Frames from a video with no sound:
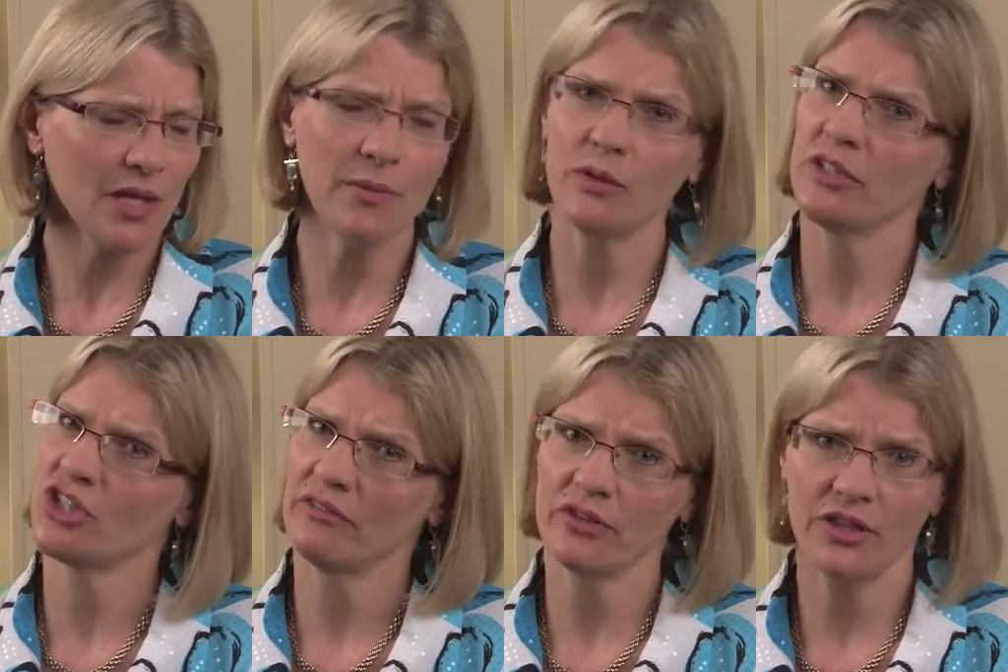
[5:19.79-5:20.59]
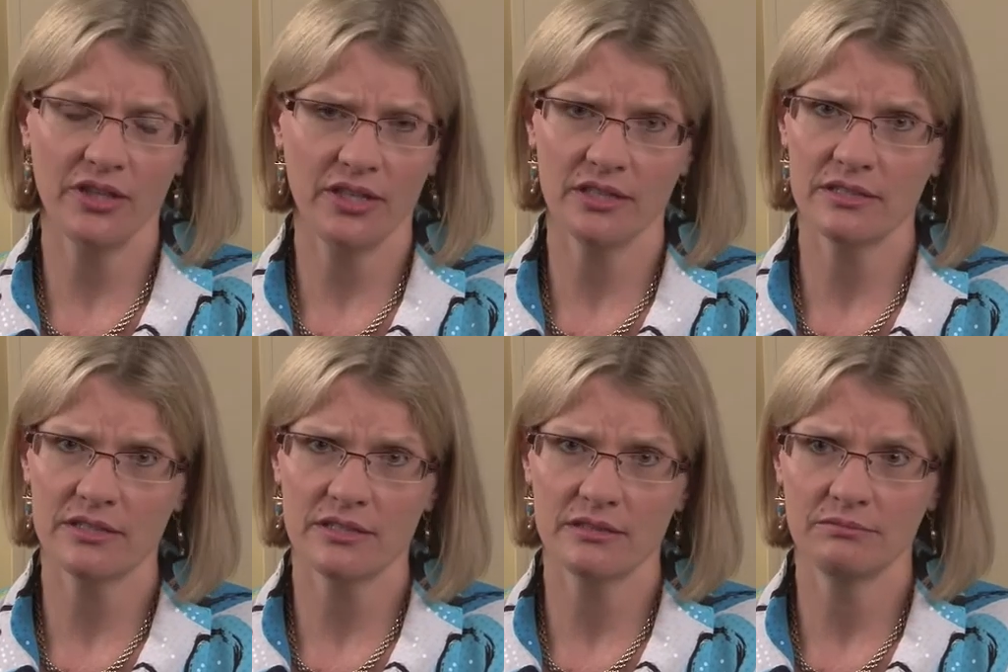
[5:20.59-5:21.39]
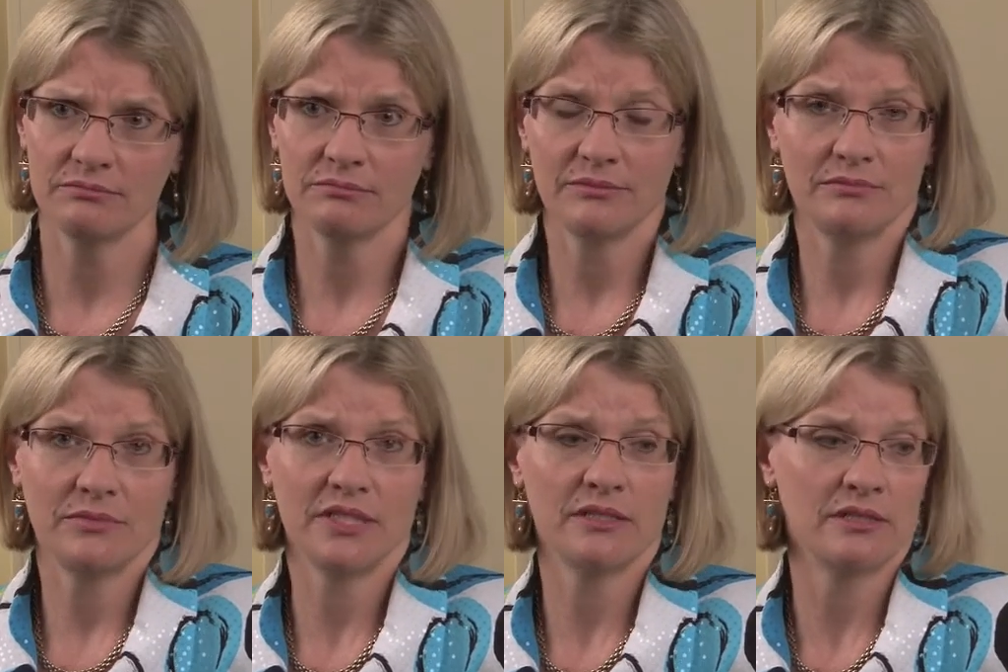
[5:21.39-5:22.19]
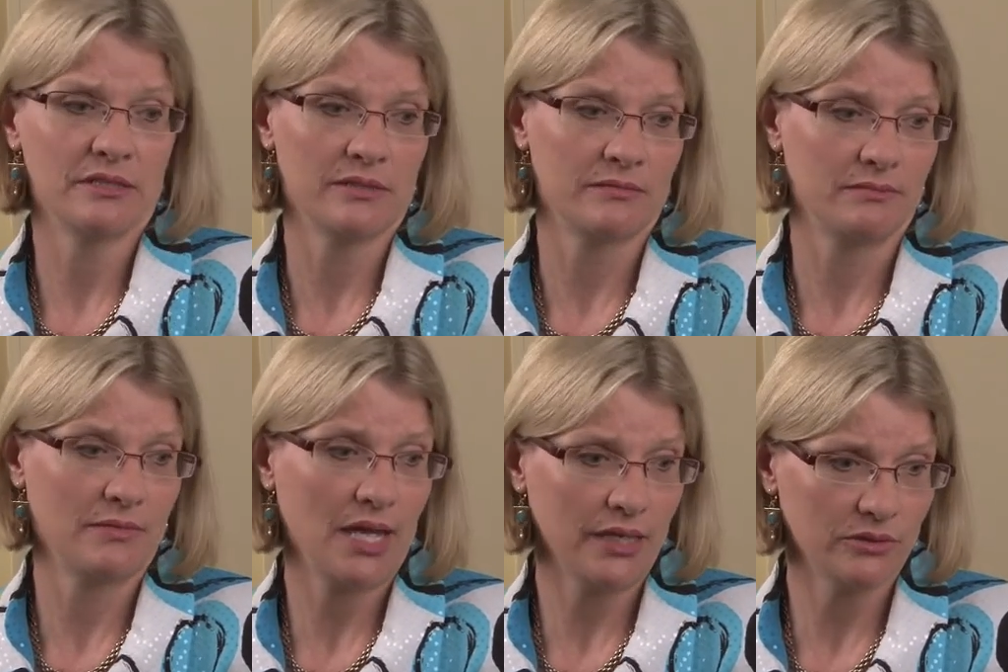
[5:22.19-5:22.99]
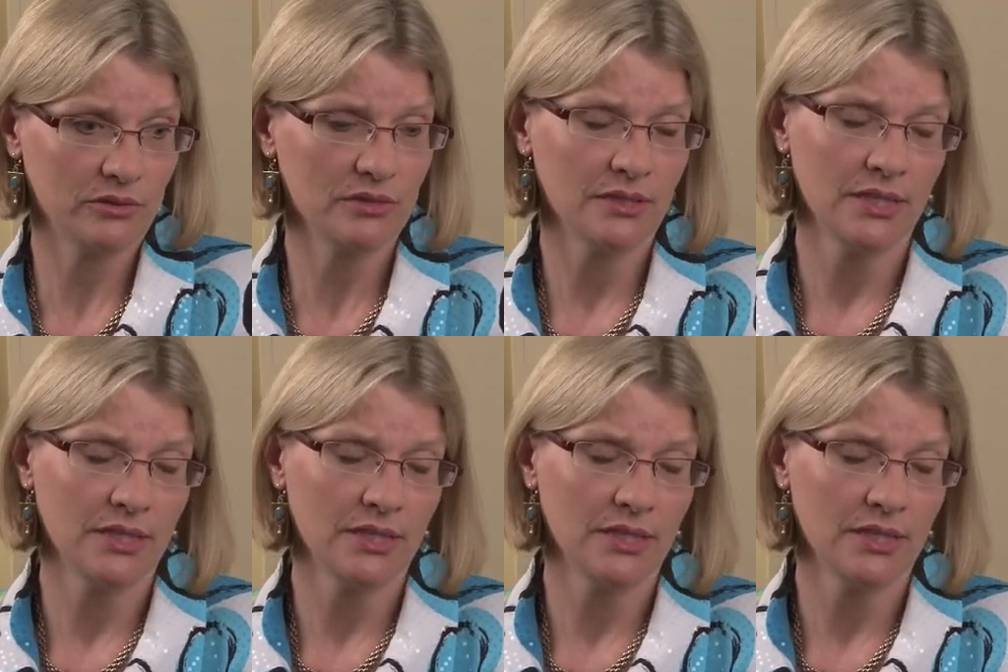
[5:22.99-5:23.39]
by which everything is modeled.